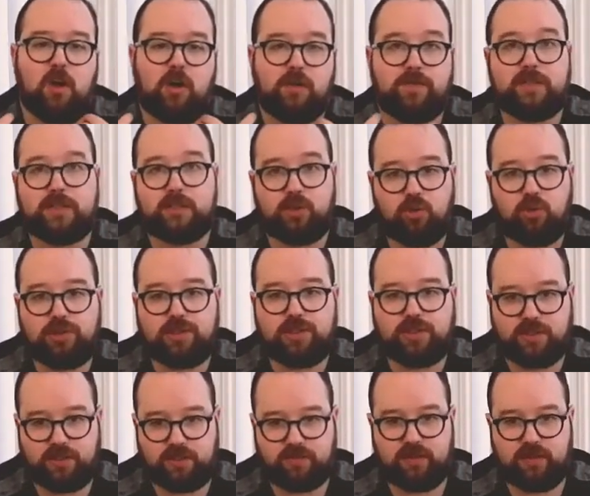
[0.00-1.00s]
of source
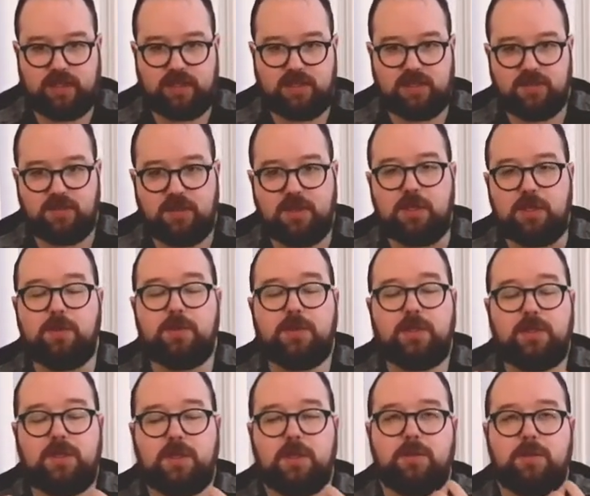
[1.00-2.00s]
consideration that you
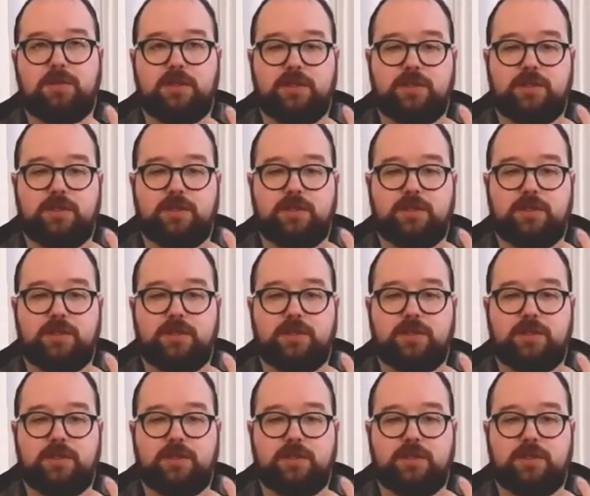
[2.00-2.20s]
can use